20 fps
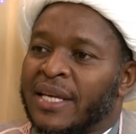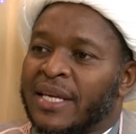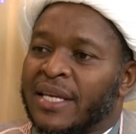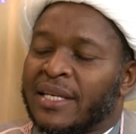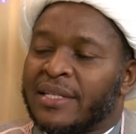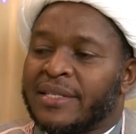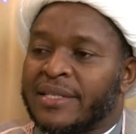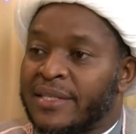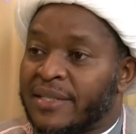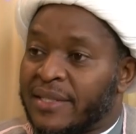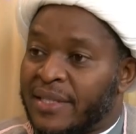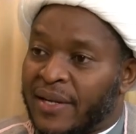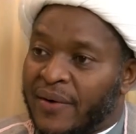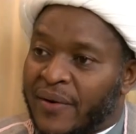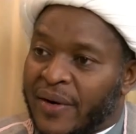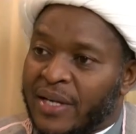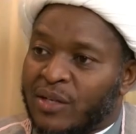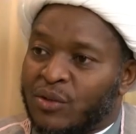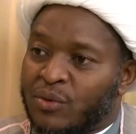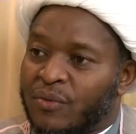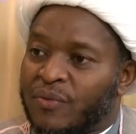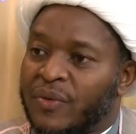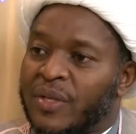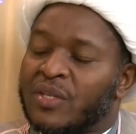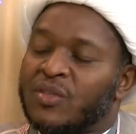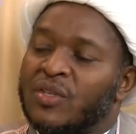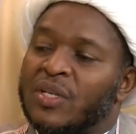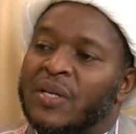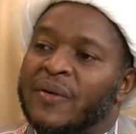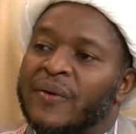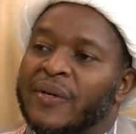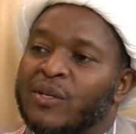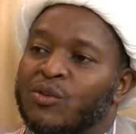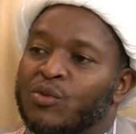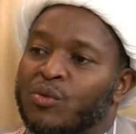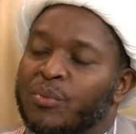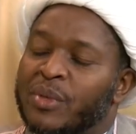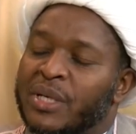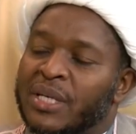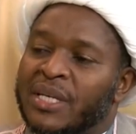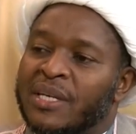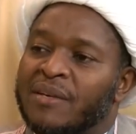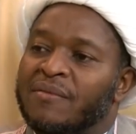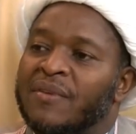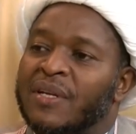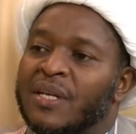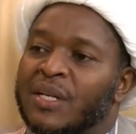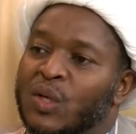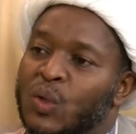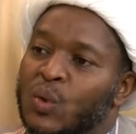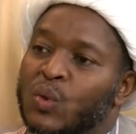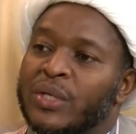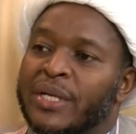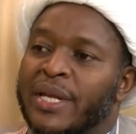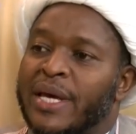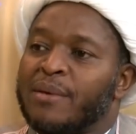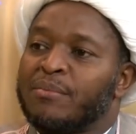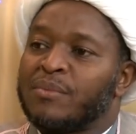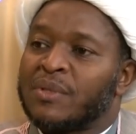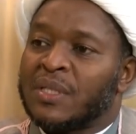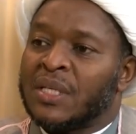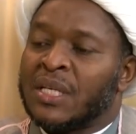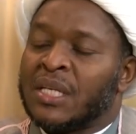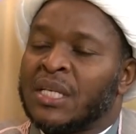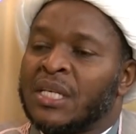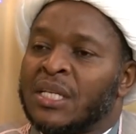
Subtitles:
it is the right of the children to be given good names.